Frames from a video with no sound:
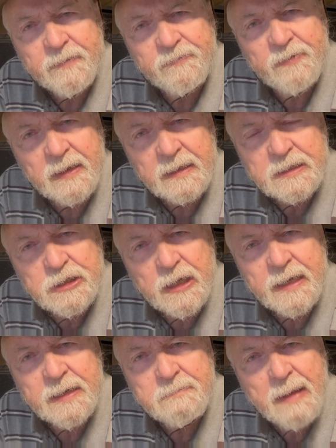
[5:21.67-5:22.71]
village
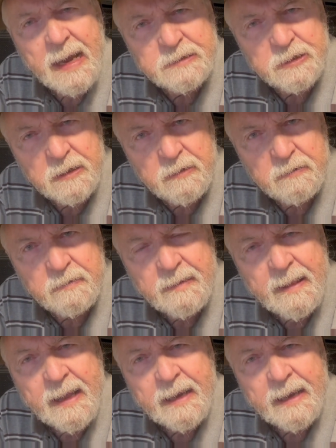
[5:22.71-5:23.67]
in a massacre